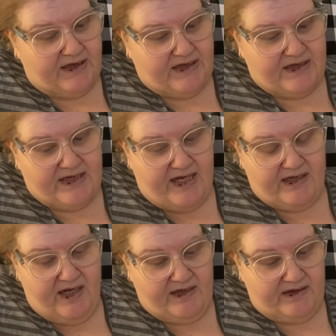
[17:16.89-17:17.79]
in Staten
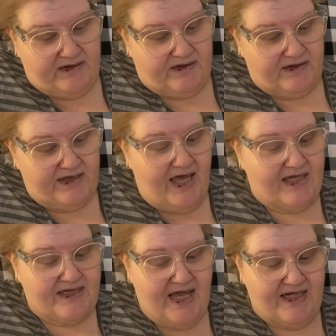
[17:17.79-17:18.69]
Island. Yay,
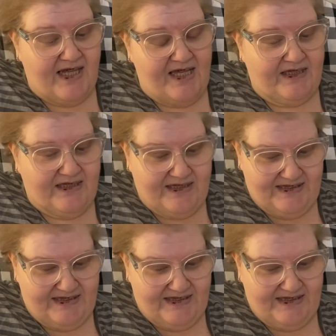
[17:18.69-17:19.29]
Staten Island.